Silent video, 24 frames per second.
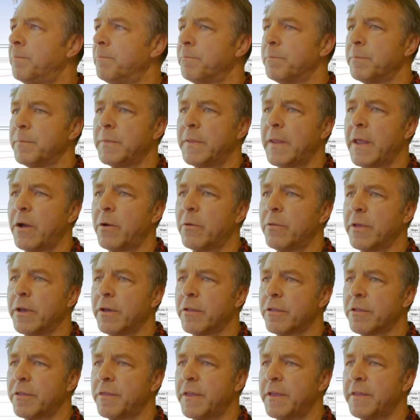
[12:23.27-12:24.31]
Now the
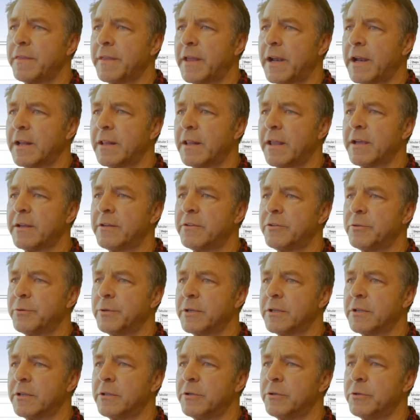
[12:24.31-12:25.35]
other thing that I'd like to
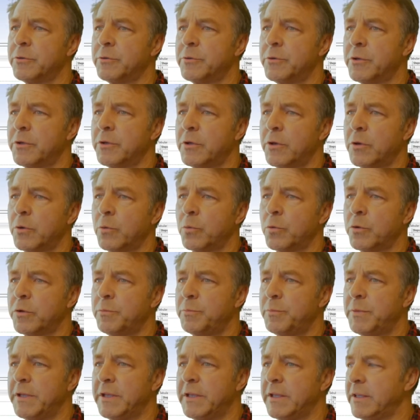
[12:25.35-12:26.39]
include would
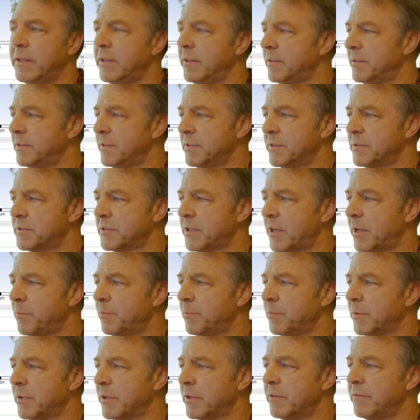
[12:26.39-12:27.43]
be
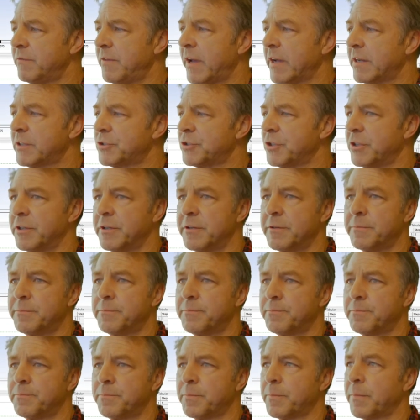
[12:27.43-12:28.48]
some convection.
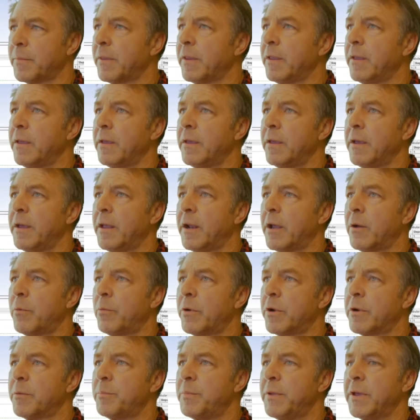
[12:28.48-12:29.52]
And I
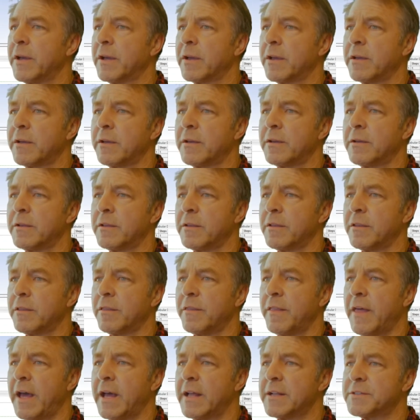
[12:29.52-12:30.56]
want to pick
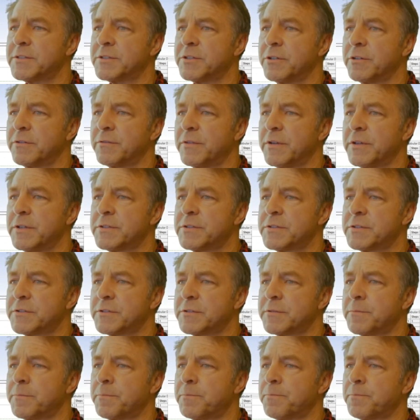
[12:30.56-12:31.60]
that surface.
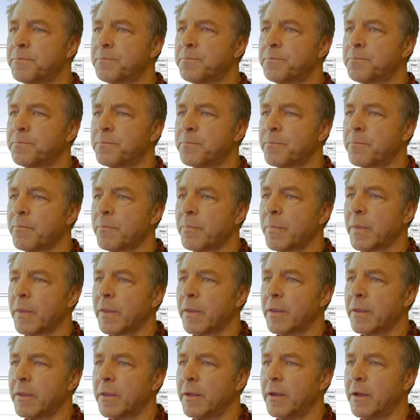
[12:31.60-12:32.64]

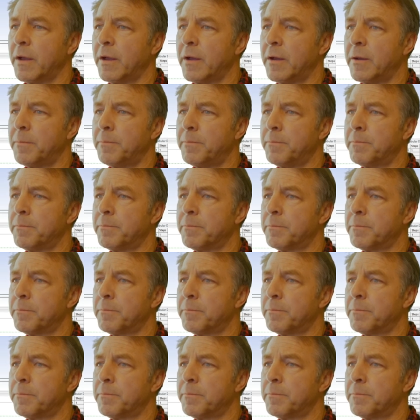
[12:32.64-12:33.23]
And